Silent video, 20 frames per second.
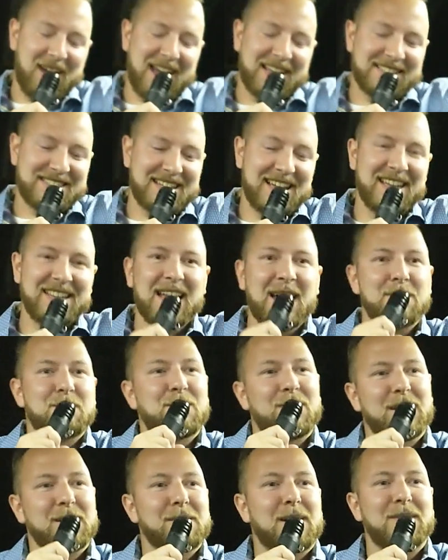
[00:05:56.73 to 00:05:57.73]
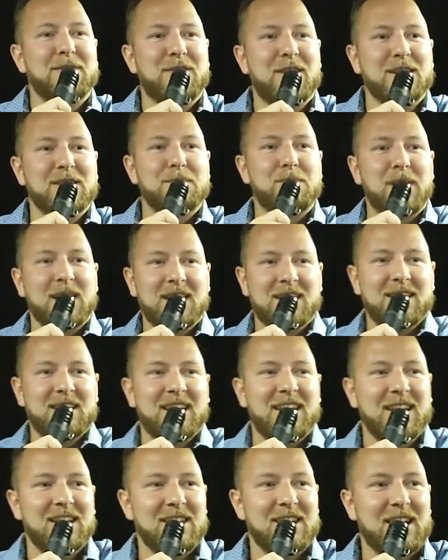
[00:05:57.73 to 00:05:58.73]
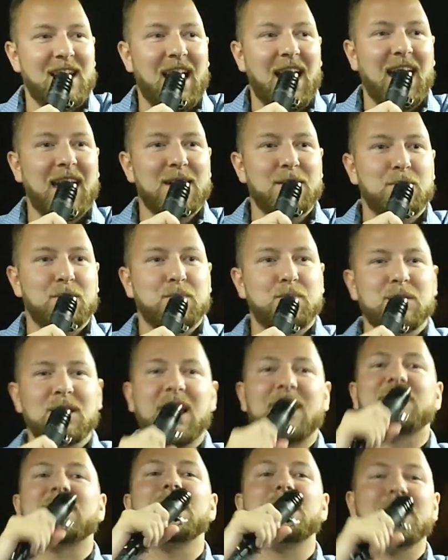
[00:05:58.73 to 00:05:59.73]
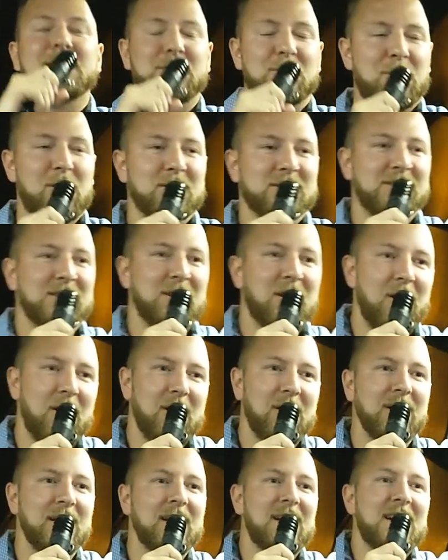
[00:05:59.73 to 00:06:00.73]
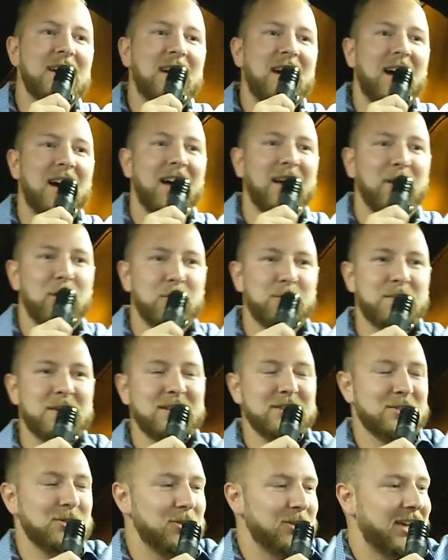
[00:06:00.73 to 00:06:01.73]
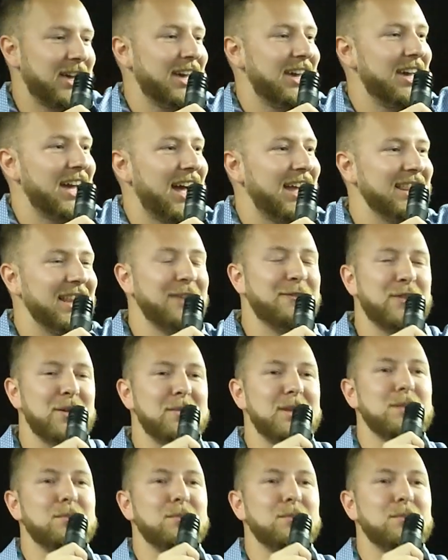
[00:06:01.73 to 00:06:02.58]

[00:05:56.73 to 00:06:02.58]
I said I bring my friend Barry here. I left him at the Rosen Hall. I hope he is okay. I left